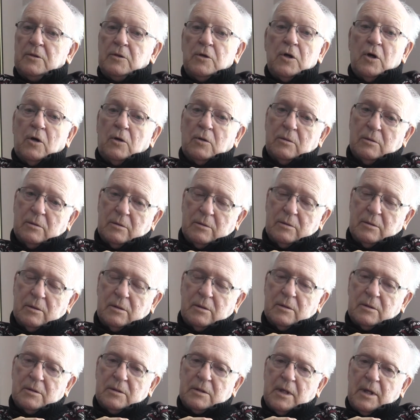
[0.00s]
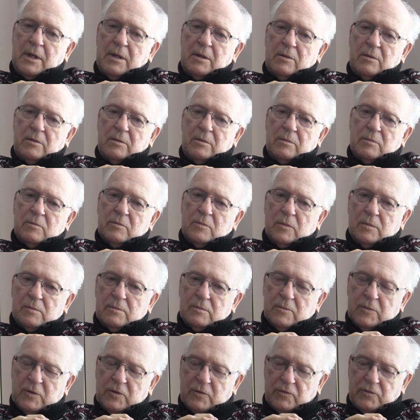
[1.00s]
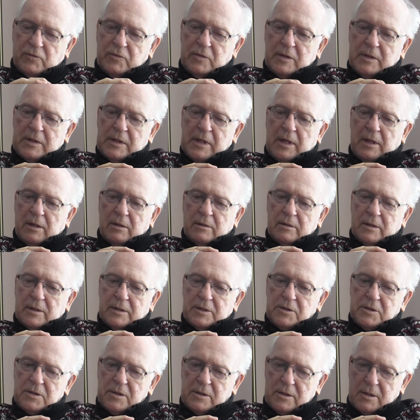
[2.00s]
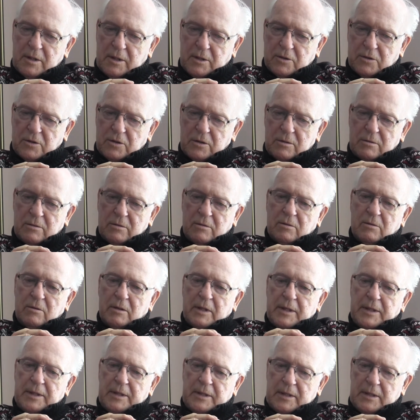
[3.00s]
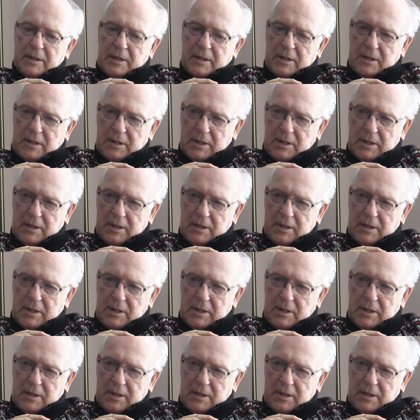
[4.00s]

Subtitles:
No, because I moved to town in 6th grade.